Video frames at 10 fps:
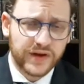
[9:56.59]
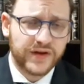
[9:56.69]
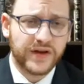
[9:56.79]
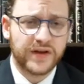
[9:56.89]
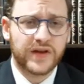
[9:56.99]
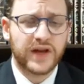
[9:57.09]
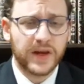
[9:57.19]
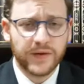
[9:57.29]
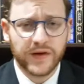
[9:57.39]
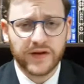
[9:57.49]
And since they
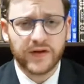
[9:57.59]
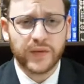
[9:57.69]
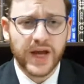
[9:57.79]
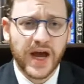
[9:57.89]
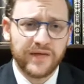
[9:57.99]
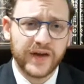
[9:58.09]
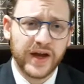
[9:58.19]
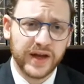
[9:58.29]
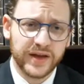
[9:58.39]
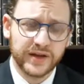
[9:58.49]
keep to this, so we have
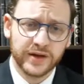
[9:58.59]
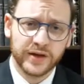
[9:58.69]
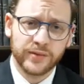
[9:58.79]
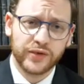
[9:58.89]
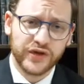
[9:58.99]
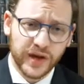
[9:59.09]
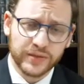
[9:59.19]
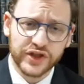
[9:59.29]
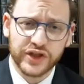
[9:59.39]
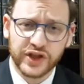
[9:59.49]
a
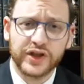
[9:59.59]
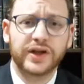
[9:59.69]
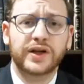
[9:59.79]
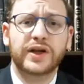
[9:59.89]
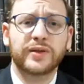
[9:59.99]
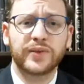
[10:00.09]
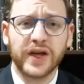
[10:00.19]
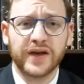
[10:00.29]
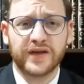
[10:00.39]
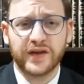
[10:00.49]
presumption in
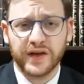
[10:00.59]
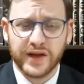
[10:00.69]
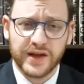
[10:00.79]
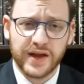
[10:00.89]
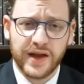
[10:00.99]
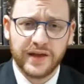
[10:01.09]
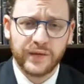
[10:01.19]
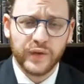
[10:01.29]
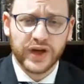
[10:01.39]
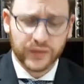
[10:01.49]
place
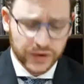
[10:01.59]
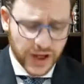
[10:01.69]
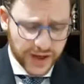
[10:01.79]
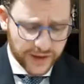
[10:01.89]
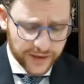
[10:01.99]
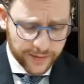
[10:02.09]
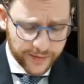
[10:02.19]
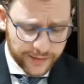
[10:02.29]
and we can rely on them.